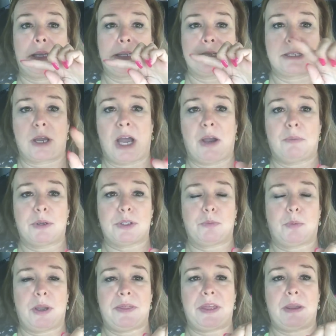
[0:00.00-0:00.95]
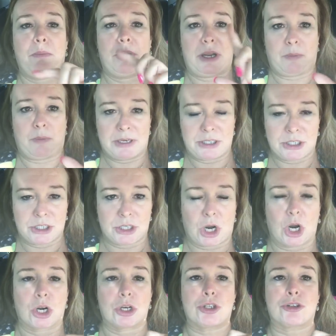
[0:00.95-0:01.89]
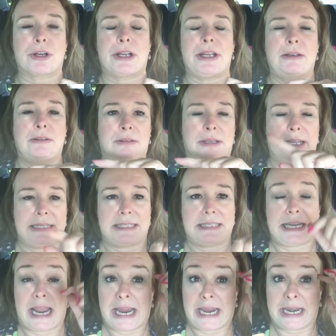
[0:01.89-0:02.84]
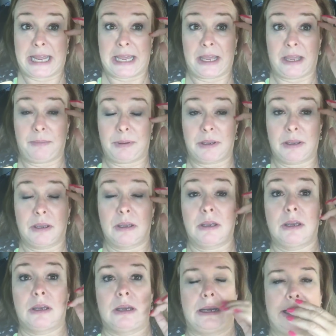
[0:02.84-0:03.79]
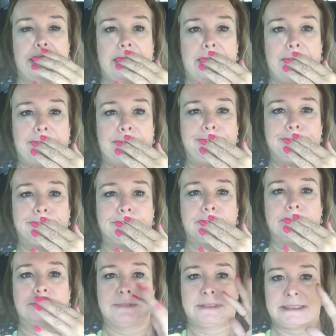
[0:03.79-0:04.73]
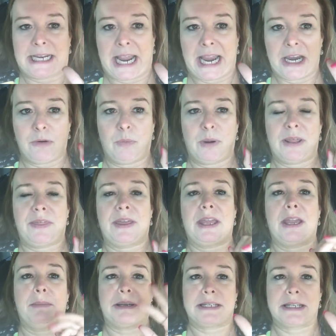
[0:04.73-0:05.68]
and so I was with him when he went to surgery and stayed up, stayed with him